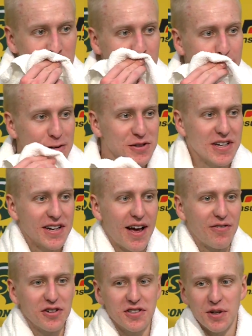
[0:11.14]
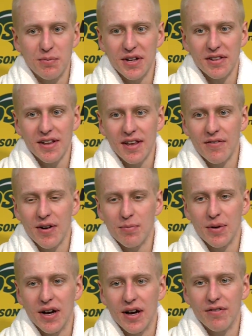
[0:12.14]
You know, he was getting after us a little bit, giving up
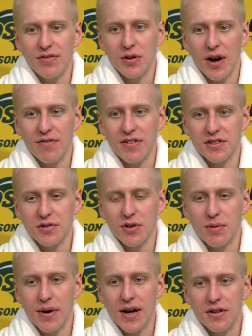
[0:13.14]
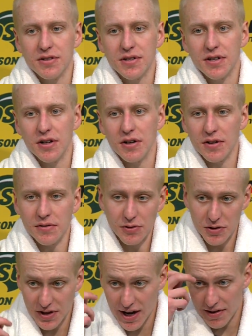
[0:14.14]
a few offensive rebounds, you know,
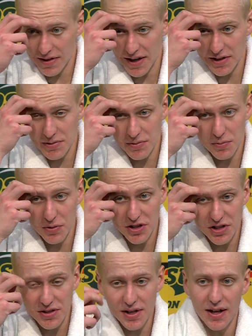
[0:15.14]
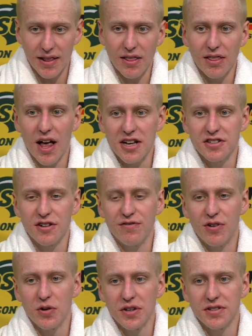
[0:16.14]
those kind of things. We just lost a little
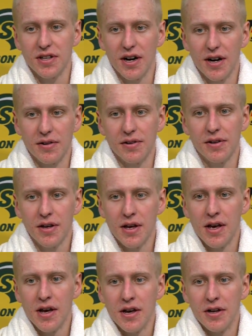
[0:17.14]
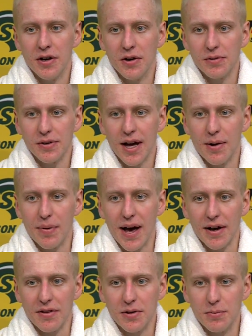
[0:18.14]
focus there and, you know, got it
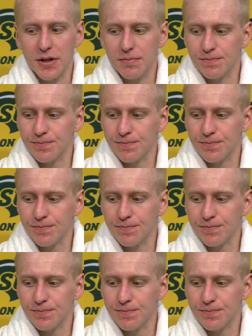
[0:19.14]
back a little bit.